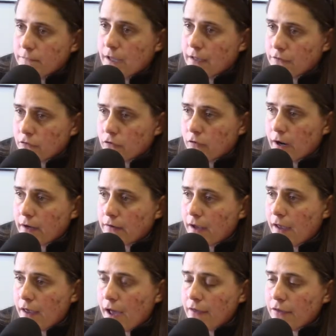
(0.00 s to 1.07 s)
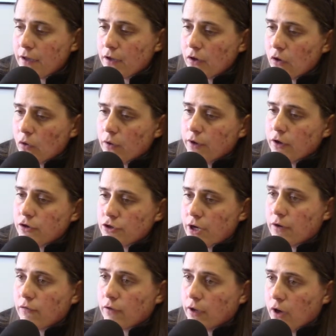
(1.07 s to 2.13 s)
That's correct. I, I think cannoli are
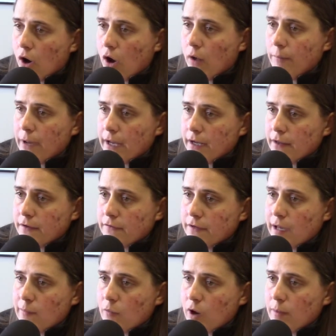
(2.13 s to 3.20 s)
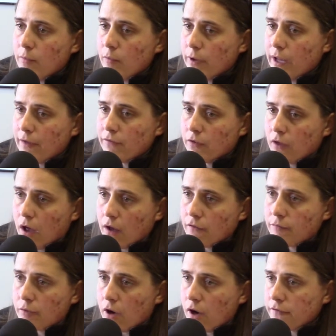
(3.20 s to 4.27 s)
generally all made in the same way, but we have a lot
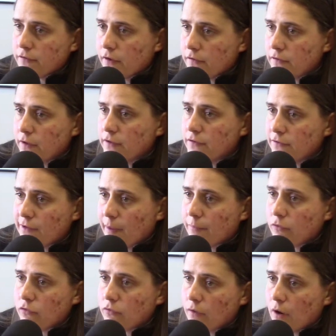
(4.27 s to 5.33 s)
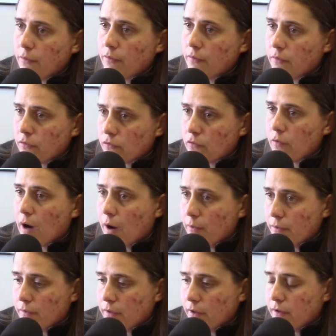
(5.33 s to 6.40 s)
of processing steps throughout
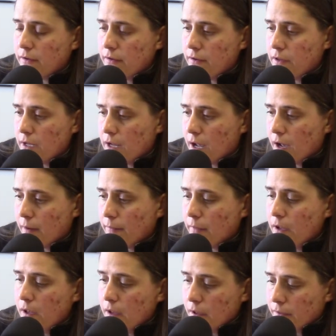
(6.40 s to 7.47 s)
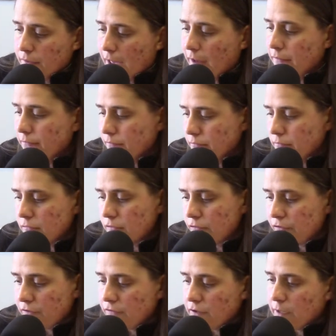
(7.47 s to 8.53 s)
throughout the, the um, that
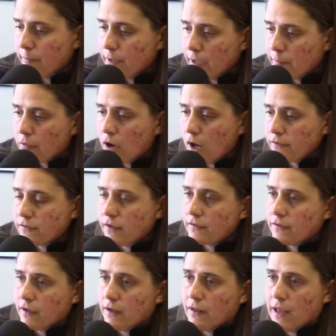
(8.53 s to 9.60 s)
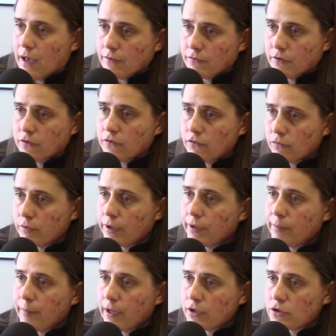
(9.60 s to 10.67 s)
15 minute process that allows us to
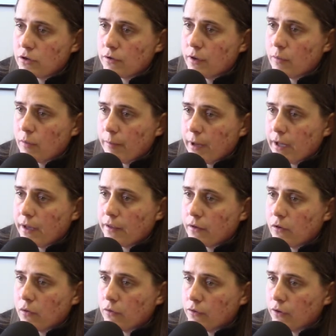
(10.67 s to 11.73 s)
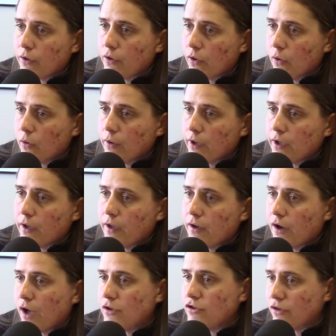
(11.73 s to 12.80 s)
really make sure that we're making the golden cannoli and
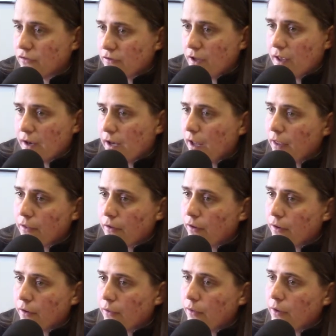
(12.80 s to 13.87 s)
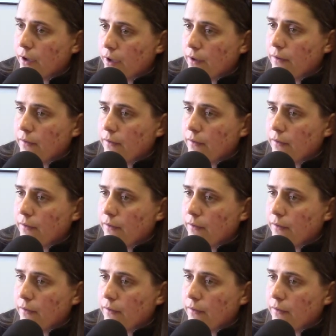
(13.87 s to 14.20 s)
not just any other cannoli.